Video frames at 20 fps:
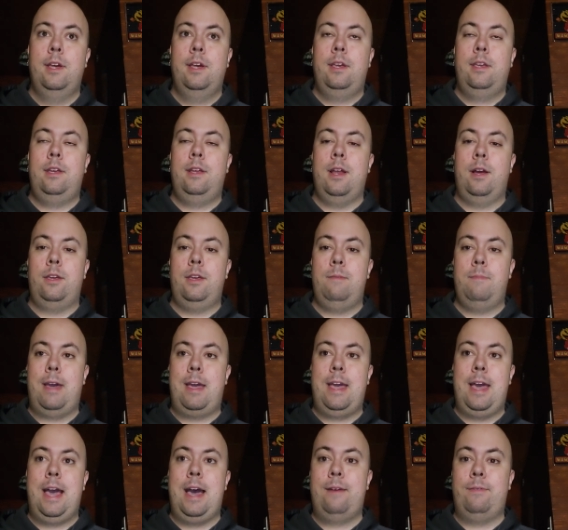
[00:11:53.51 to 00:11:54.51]
He may
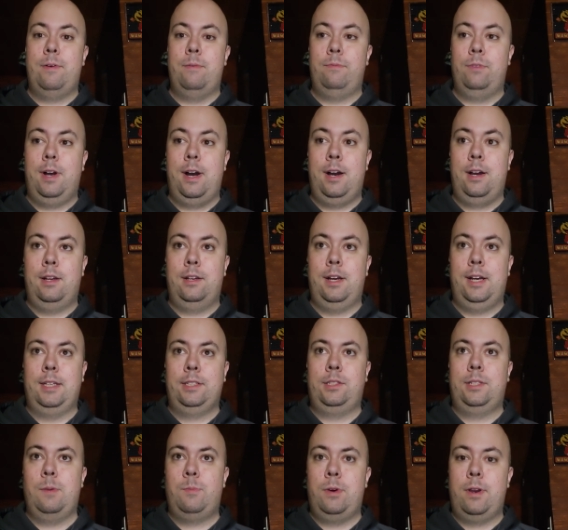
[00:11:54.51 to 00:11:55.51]
have a
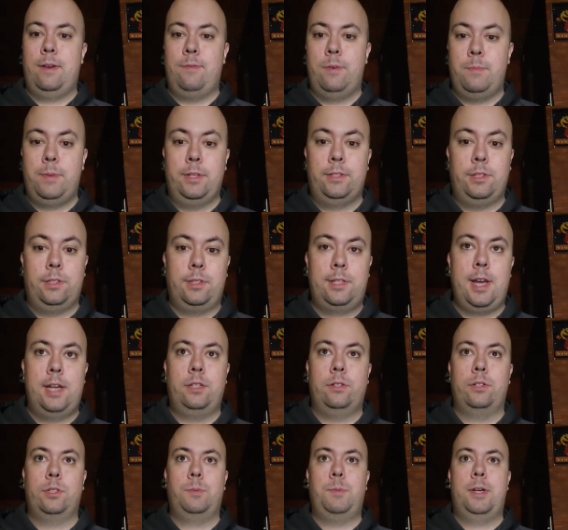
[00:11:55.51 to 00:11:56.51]
somewhat of a busy
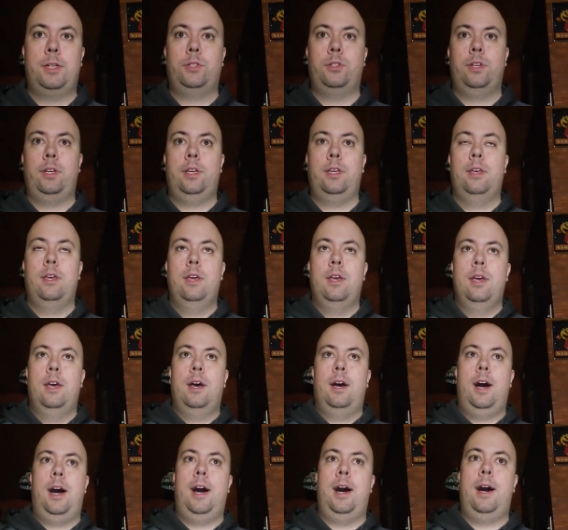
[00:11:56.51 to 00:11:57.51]
schedule, especially
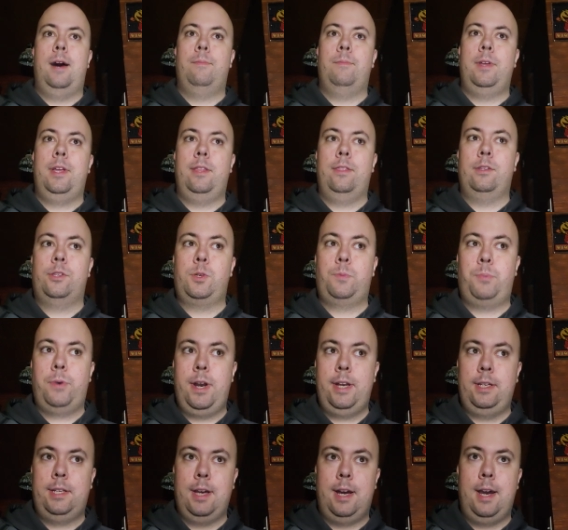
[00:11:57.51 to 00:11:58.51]
in the
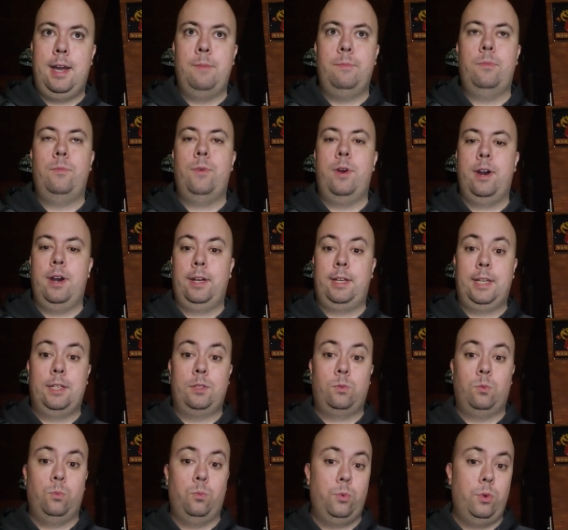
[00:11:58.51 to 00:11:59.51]
springtime, where it
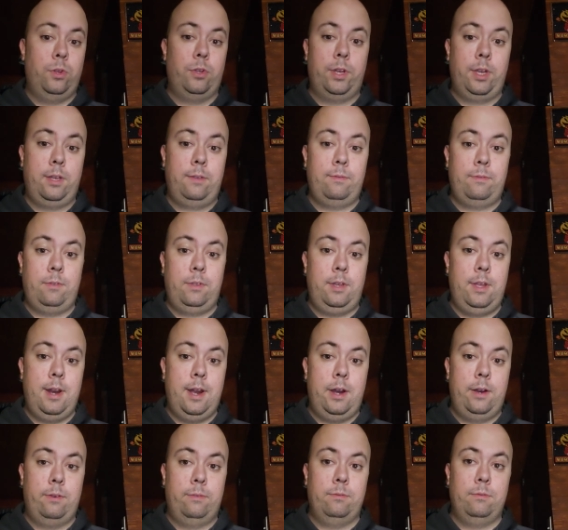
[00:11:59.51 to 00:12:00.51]
gets really,
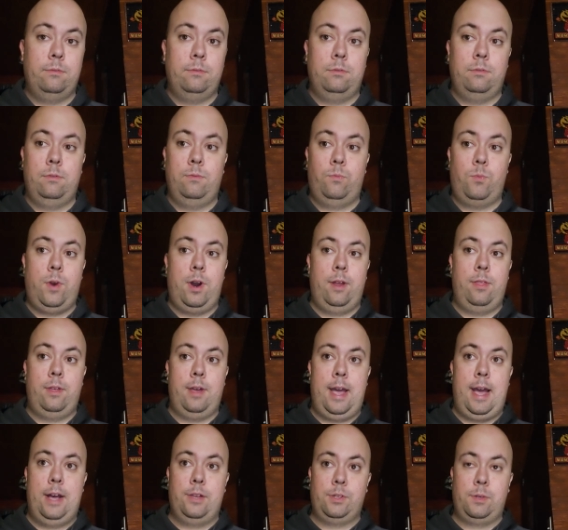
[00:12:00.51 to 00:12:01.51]
where the
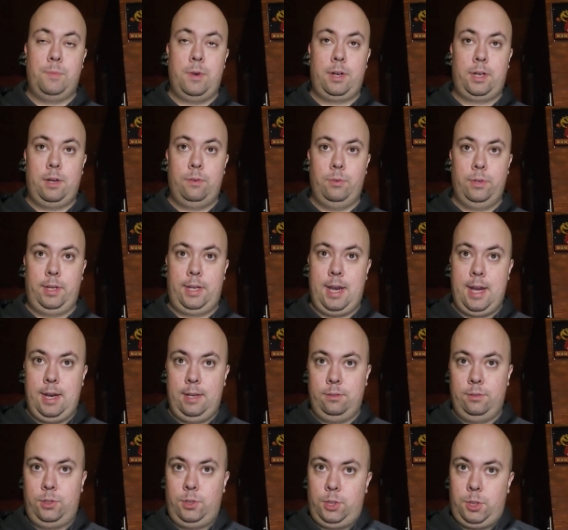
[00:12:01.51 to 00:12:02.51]
housing market really kind
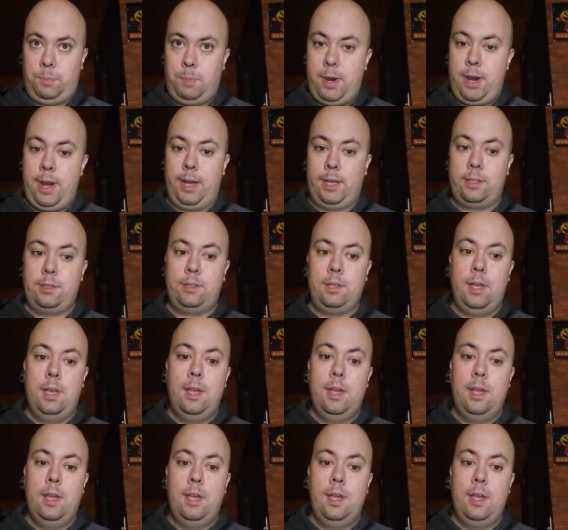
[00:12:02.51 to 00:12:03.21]
of spikes.